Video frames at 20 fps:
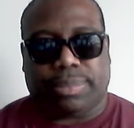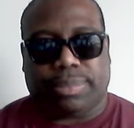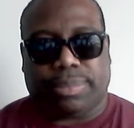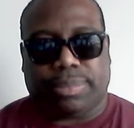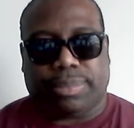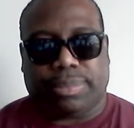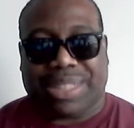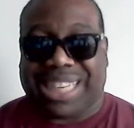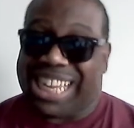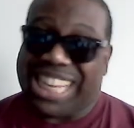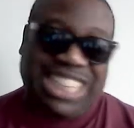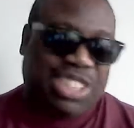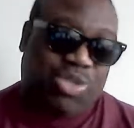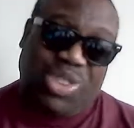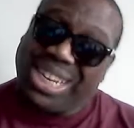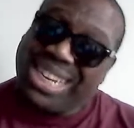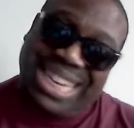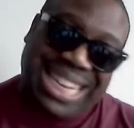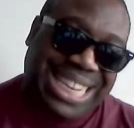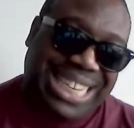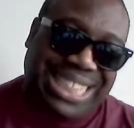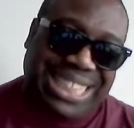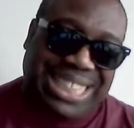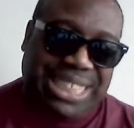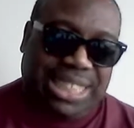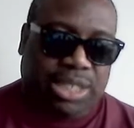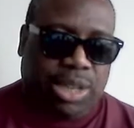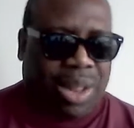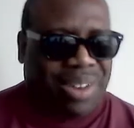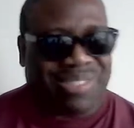It is what it
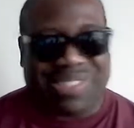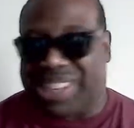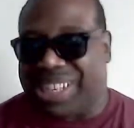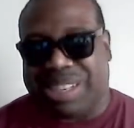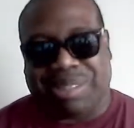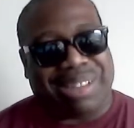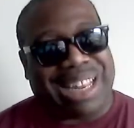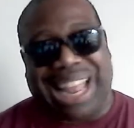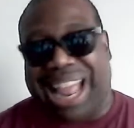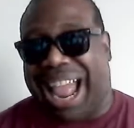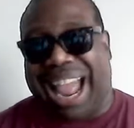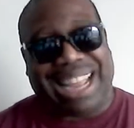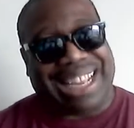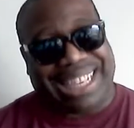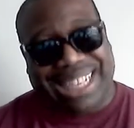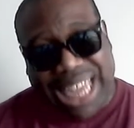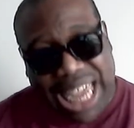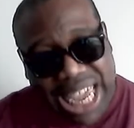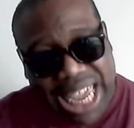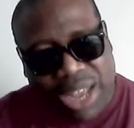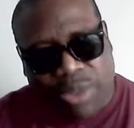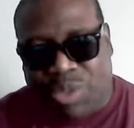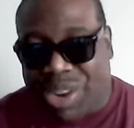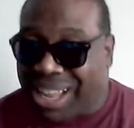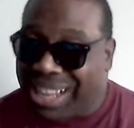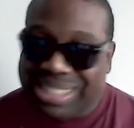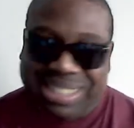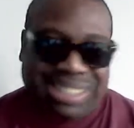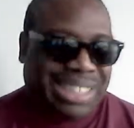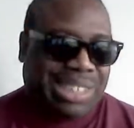is. I'm doing the best that I can. I'm
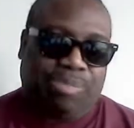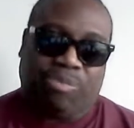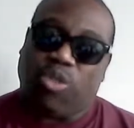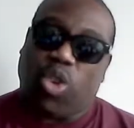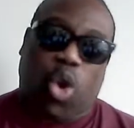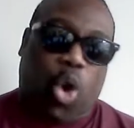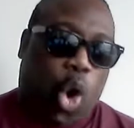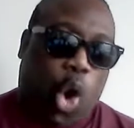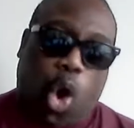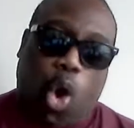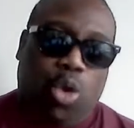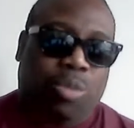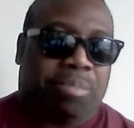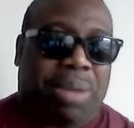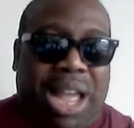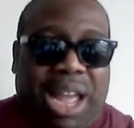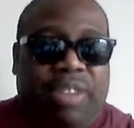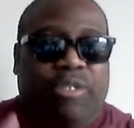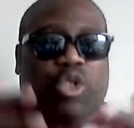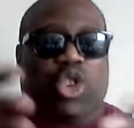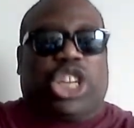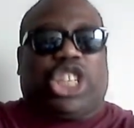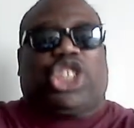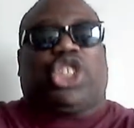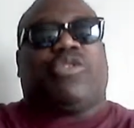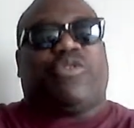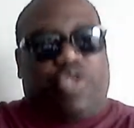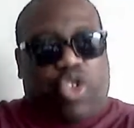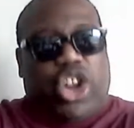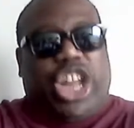asking for all of my
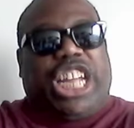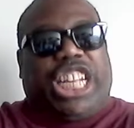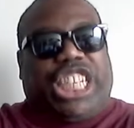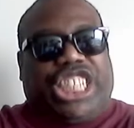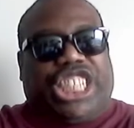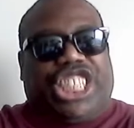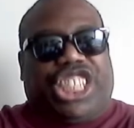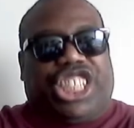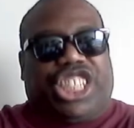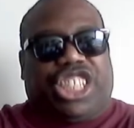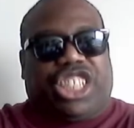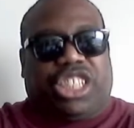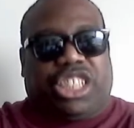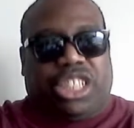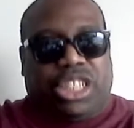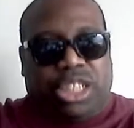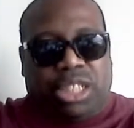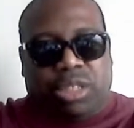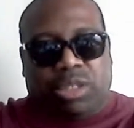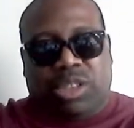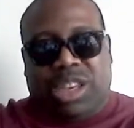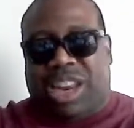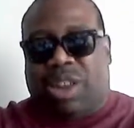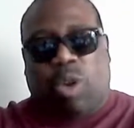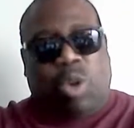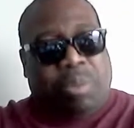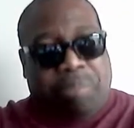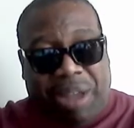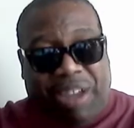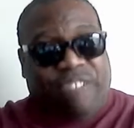Christian friends that's
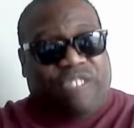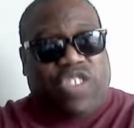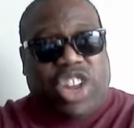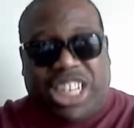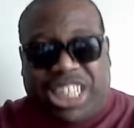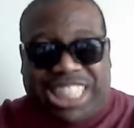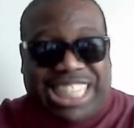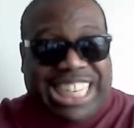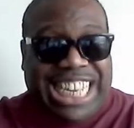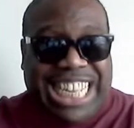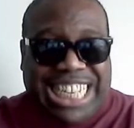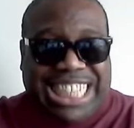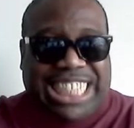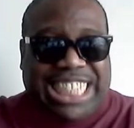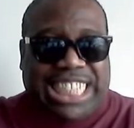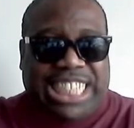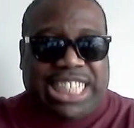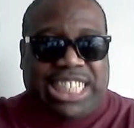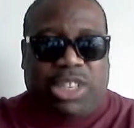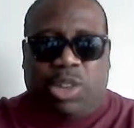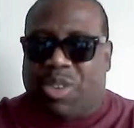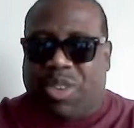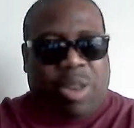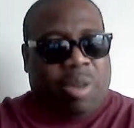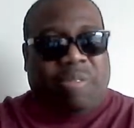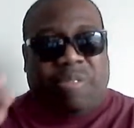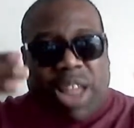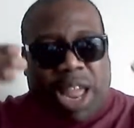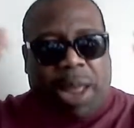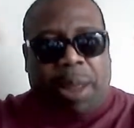on my friends list, that's
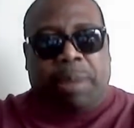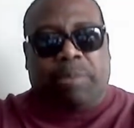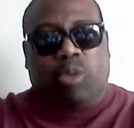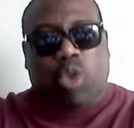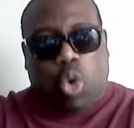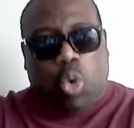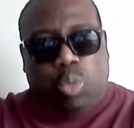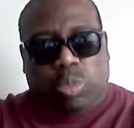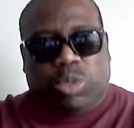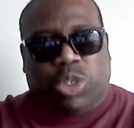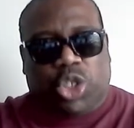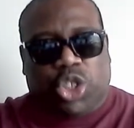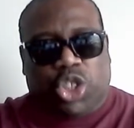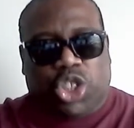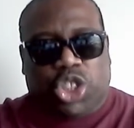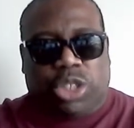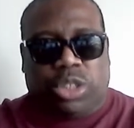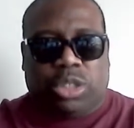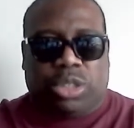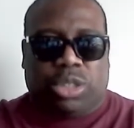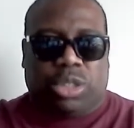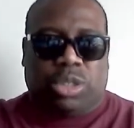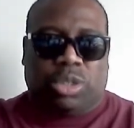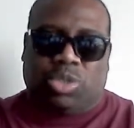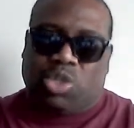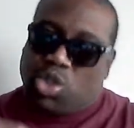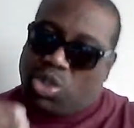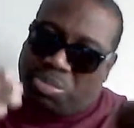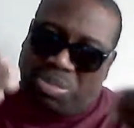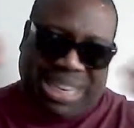in my groups,
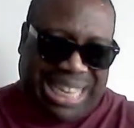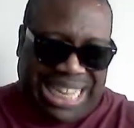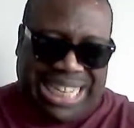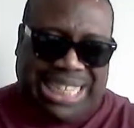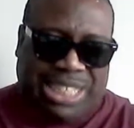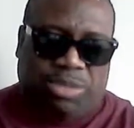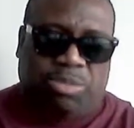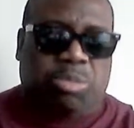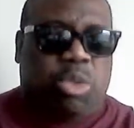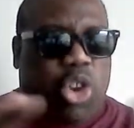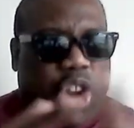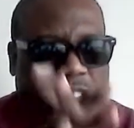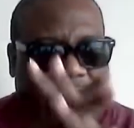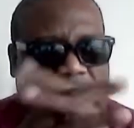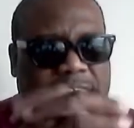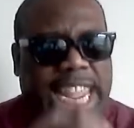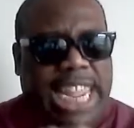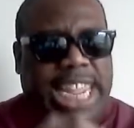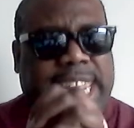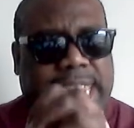to please pray.